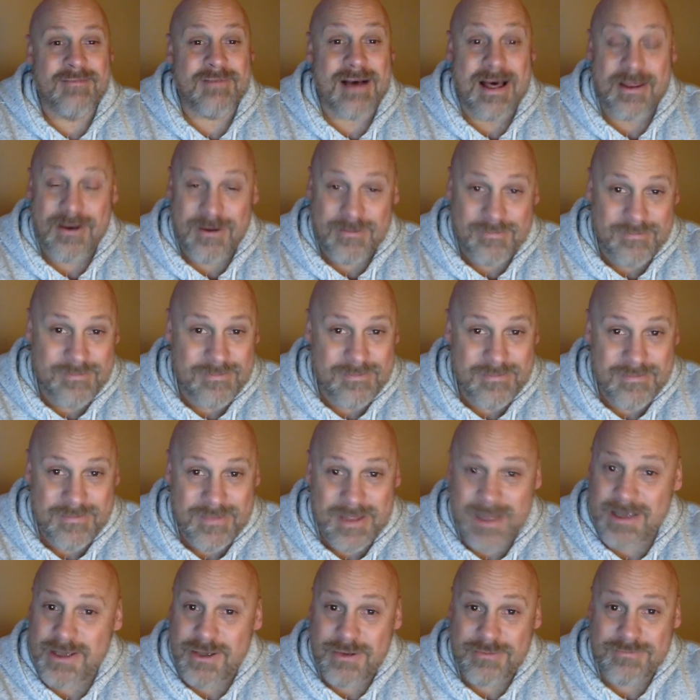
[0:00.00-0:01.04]
Father,
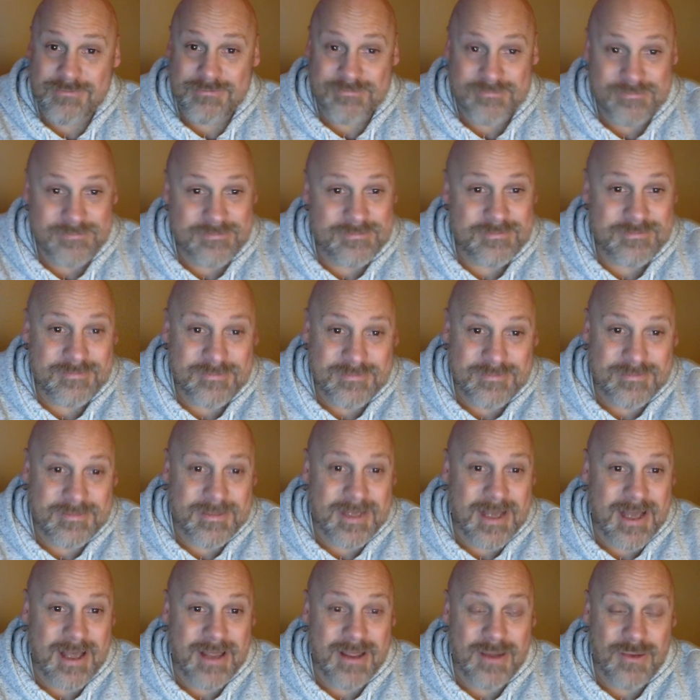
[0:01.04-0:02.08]
thank you
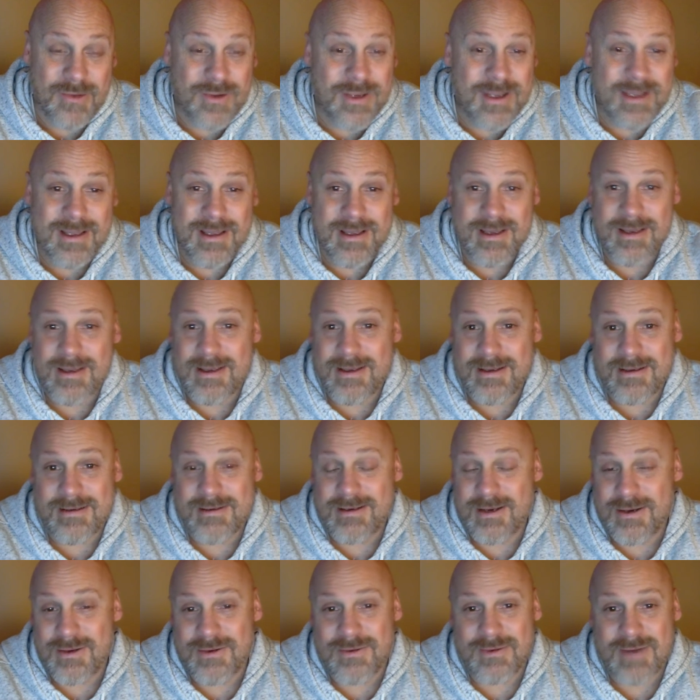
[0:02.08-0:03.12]
uh, that we
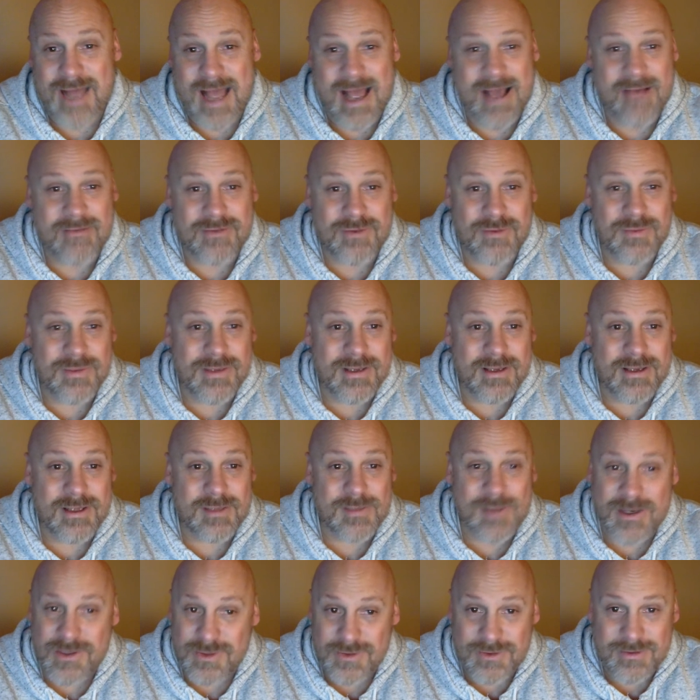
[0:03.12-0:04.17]
don't have to be
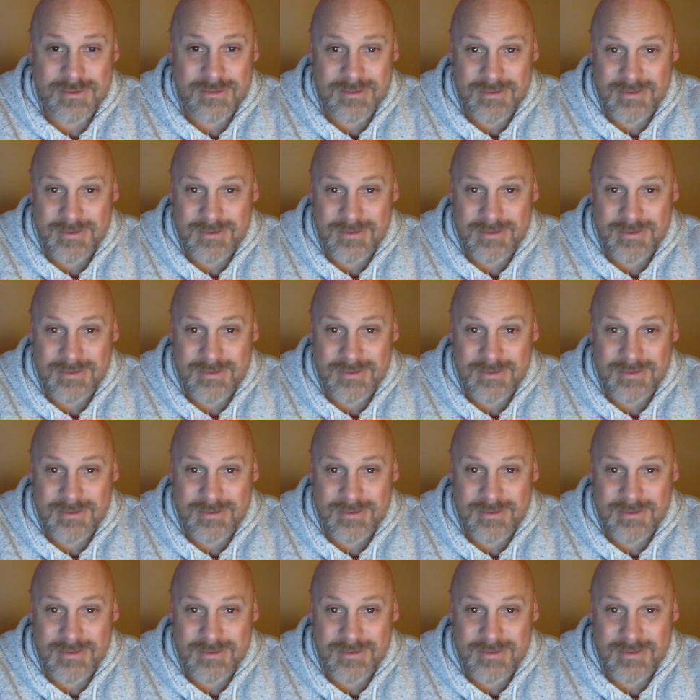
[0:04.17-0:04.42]
special,